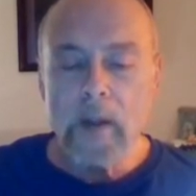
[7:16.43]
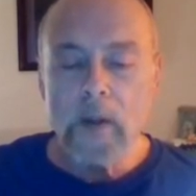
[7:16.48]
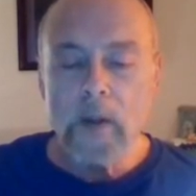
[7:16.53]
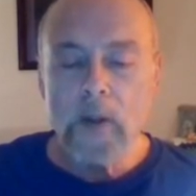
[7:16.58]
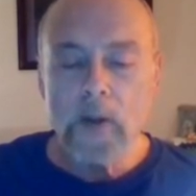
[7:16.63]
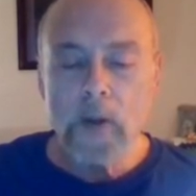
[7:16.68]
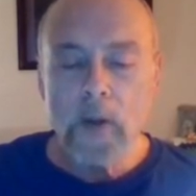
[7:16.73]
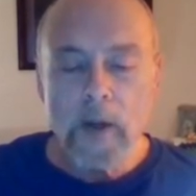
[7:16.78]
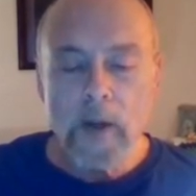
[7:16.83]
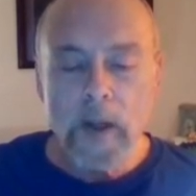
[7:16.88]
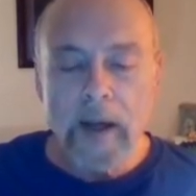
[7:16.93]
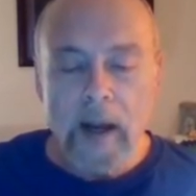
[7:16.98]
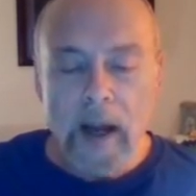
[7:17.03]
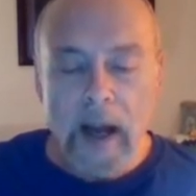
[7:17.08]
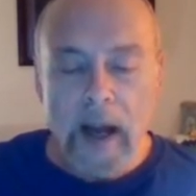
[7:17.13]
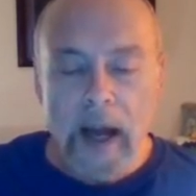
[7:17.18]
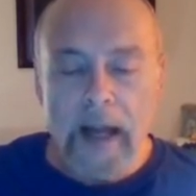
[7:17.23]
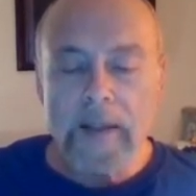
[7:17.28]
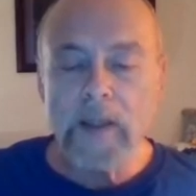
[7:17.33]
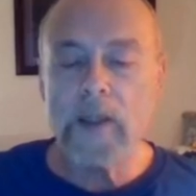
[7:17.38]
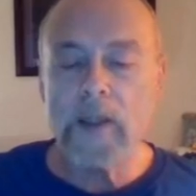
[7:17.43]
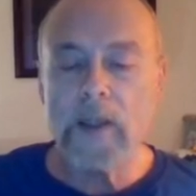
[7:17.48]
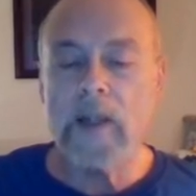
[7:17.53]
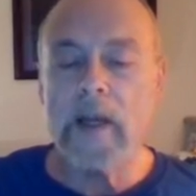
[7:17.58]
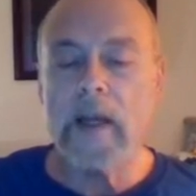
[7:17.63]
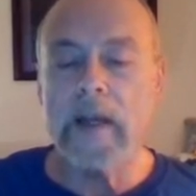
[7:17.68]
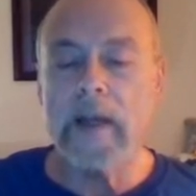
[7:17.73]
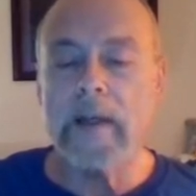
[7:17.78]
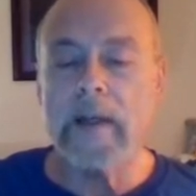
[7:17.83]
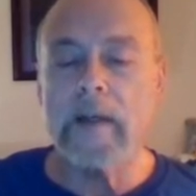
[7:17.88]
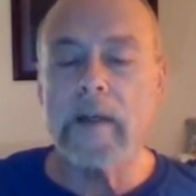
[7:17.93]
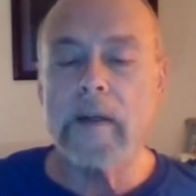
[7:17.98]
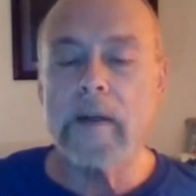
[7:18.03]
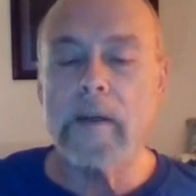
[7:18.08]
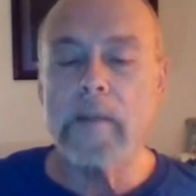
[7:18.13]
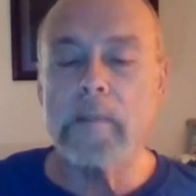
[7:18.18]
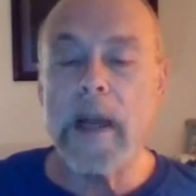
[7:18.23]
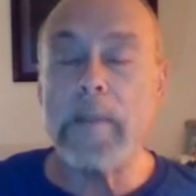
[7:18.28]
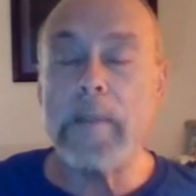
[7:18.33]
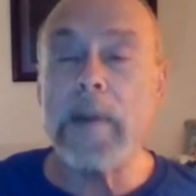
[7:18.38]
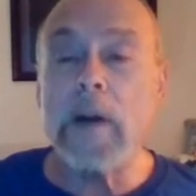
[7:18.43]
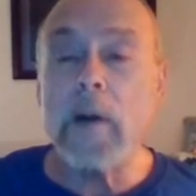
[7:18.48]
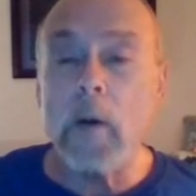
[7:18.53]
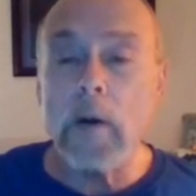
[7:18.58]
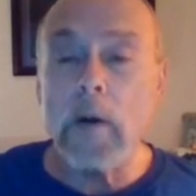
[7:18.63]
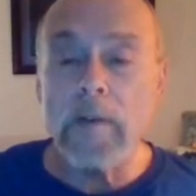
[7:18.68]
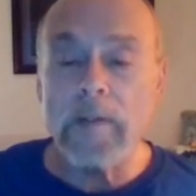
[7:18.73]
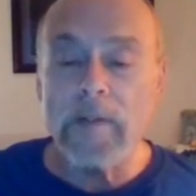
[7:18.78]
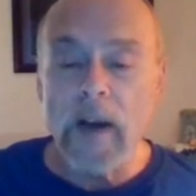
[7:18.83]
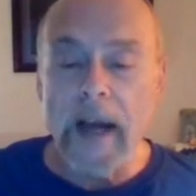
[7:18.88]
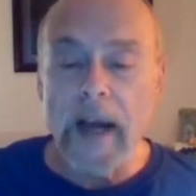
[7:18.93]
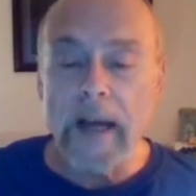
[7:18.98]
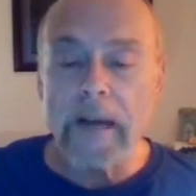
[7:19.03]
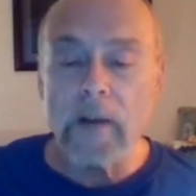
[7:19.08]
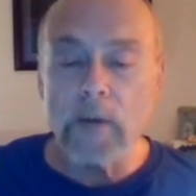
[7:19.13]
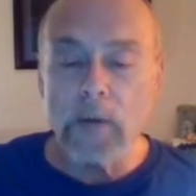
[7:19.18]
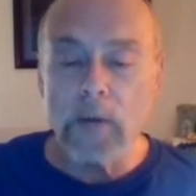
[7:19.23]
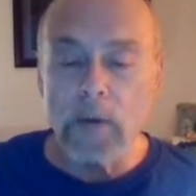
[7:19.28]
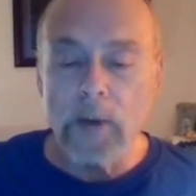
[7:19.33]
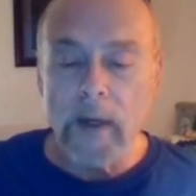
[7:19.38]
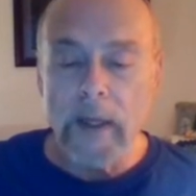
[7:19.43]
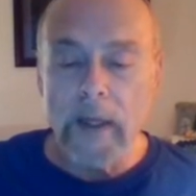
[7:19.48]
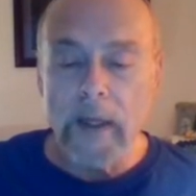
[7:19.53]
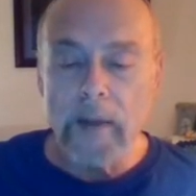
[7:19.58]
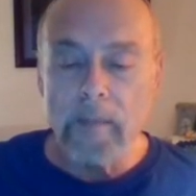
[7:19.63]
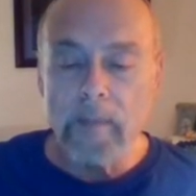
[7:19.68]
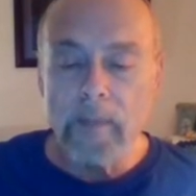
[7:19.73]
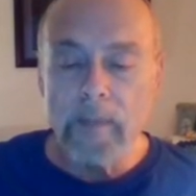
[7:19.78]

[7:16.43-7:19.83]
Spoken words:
so that God's Son may be glorified through it.'